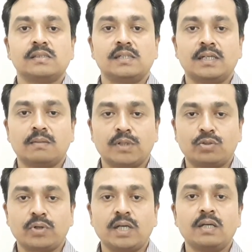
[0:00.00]
Number
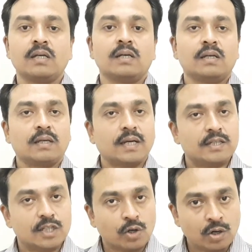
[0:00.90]
three,
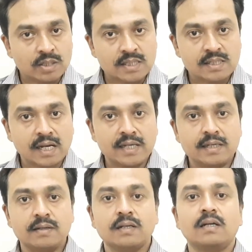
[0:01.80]
catalog
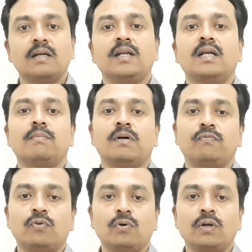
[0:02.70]
design. Number
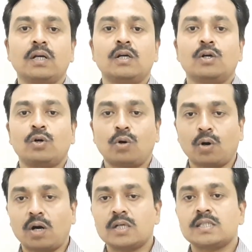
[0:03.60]
four,
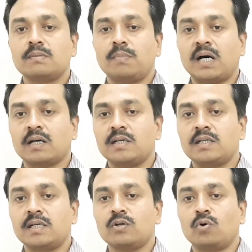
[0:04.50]
cross
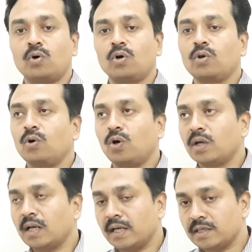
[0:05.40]
marketing on
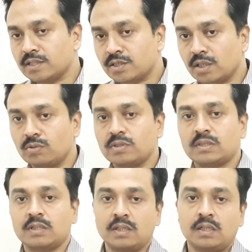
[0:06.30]
online
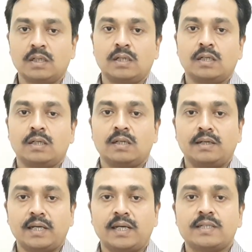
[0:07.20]
stores.
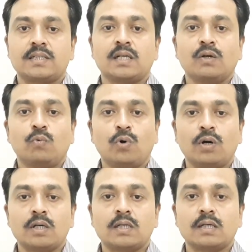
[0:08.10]
Next,
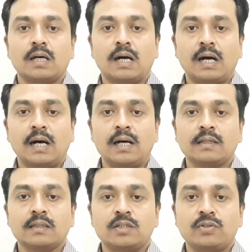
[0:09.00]
what
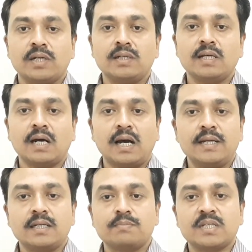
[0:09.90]
are the trending
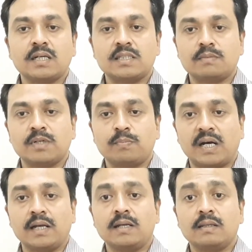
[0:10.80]
items customer
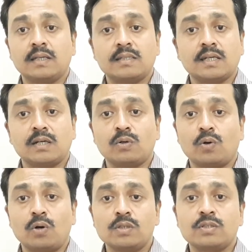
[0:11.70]
buy? This can
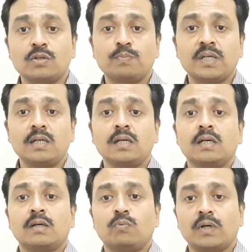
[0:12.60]
also be
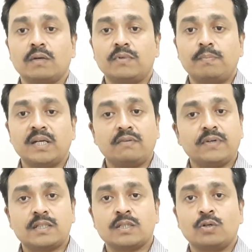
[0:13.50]
one of the
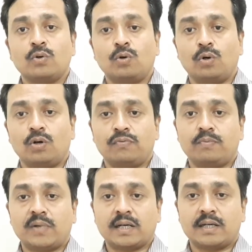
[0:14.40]
benefits of
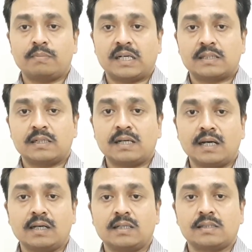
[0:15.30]
market basket
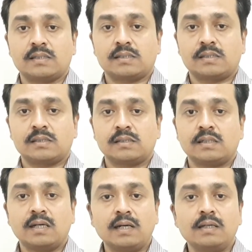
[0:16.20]
analysis.
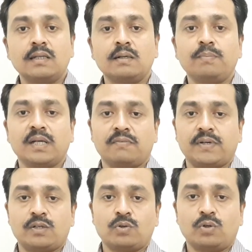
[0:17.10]
Another
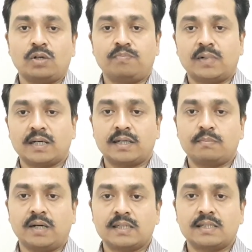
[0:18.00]
benefit of market
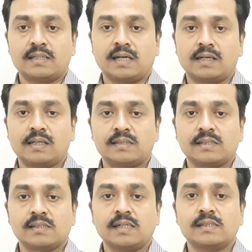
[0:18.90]
basket
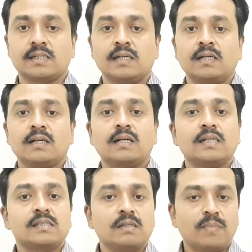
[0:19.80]
analysis is
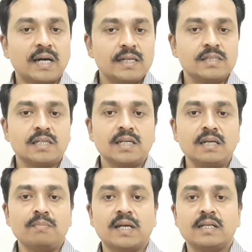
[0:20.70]
customized
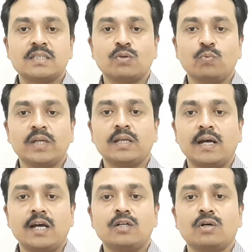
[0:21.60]
emails with
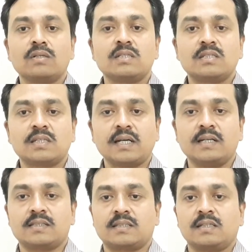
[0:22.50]
add-on
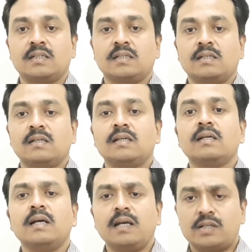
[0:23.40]
sales,
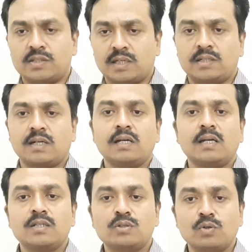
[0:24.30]
etc.,
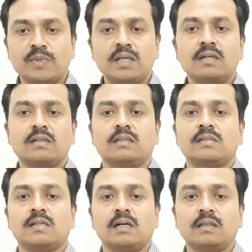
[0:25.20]
and so many
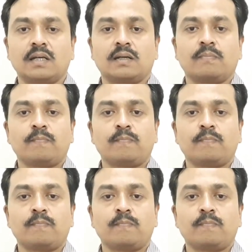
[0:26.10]
others are there.